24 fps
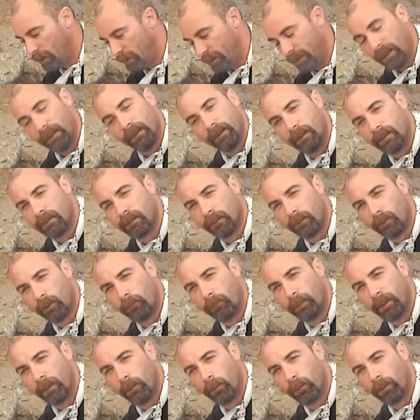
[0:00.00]
Yeah, it's a
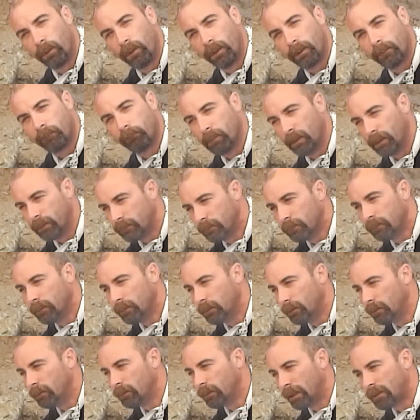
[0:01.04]
little bit of work, but
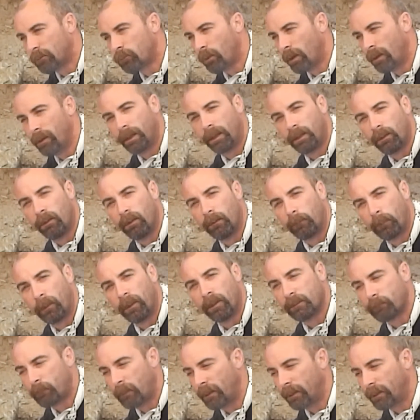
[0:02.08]
that's why they call it
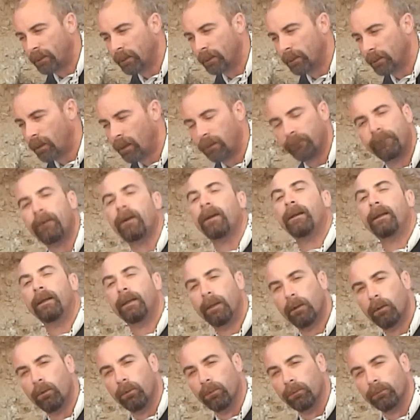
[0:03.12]
prospecting and not
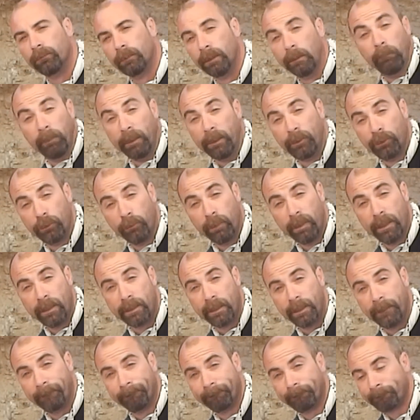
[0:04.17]
finding gold. It'd be too
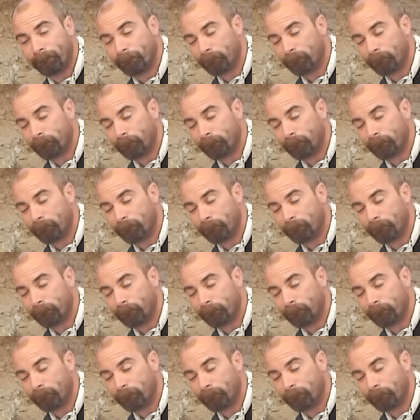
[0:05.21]
easy.